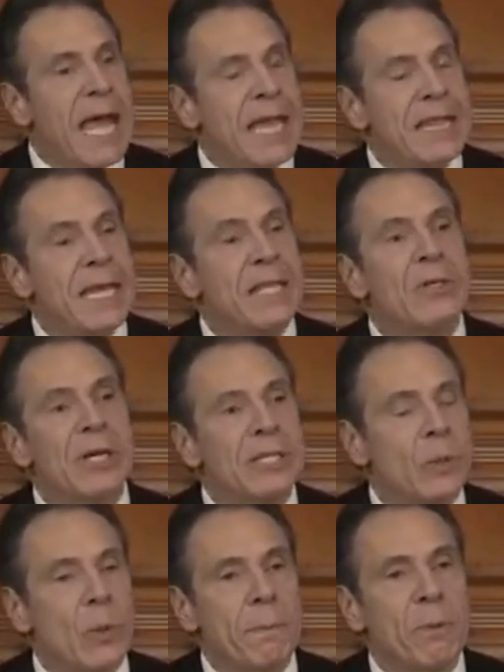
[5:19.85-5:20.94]
And then you'll get
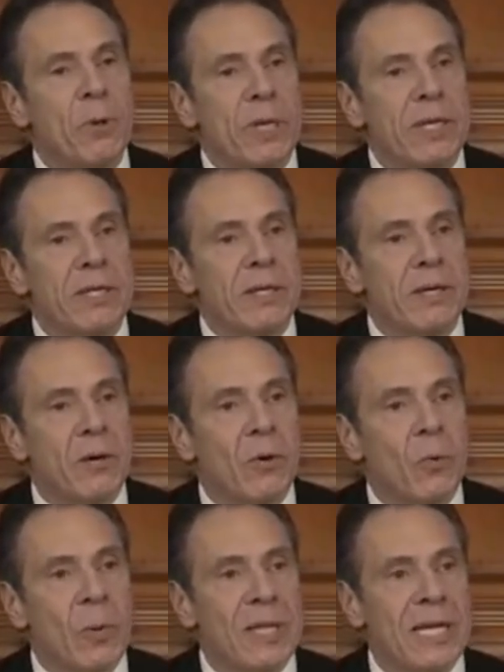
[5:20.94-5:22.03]
to a point
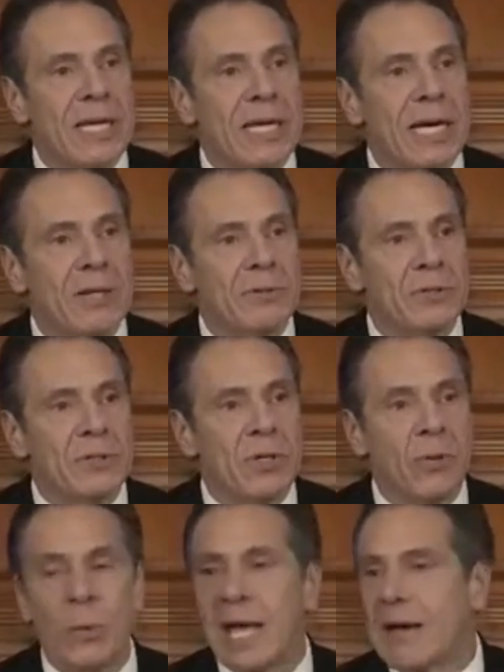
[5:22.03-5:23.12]
where they announce,
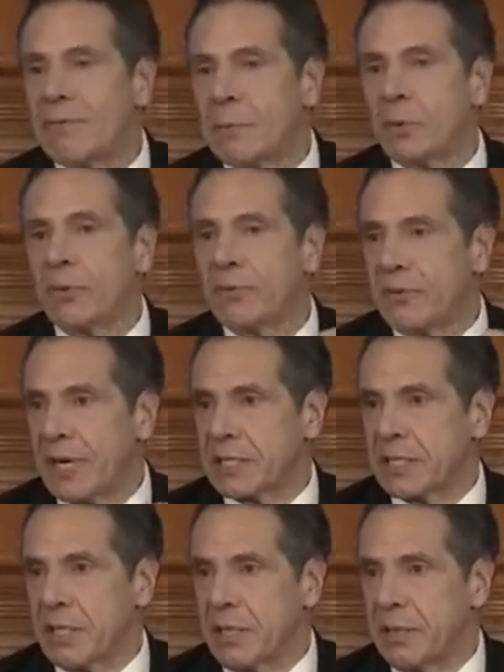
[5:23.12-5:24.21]
we have a proven vaccine.